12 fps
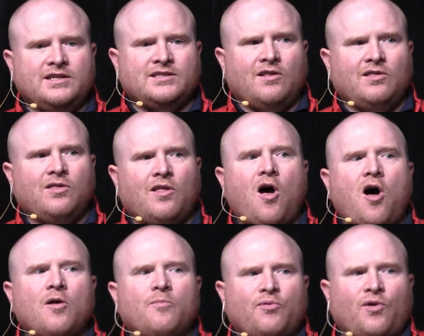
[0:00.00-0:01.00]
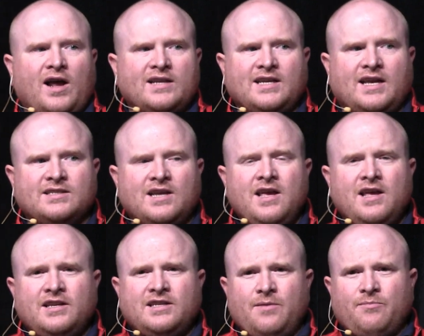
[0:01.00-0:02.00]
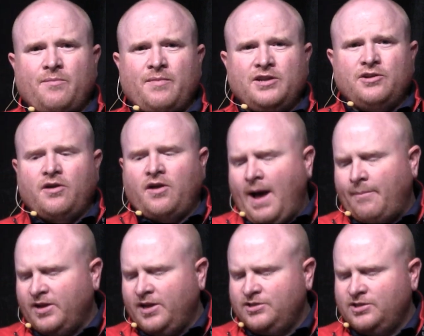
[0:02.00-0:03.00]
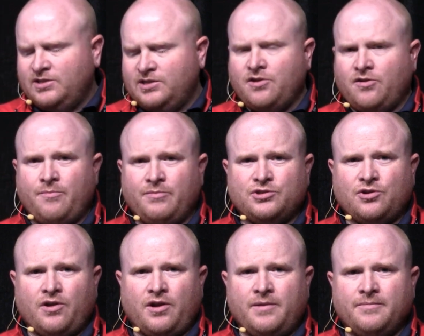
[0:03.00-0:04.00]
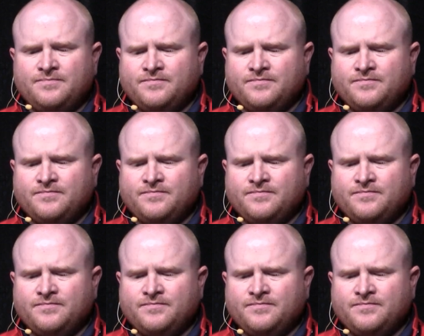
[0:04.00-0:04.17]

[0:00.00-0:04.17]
It's a long process to implement your application security maturity.